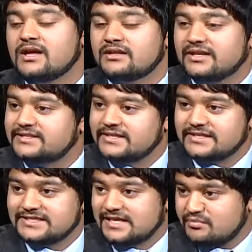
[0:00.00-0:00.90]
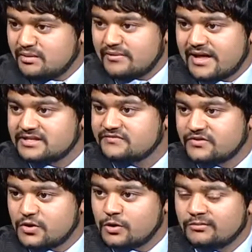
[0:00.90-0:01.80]
collecting sleeping bags for
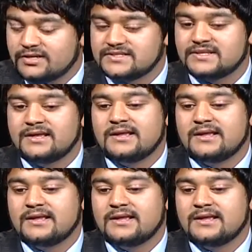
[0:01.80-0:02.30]
the homeless.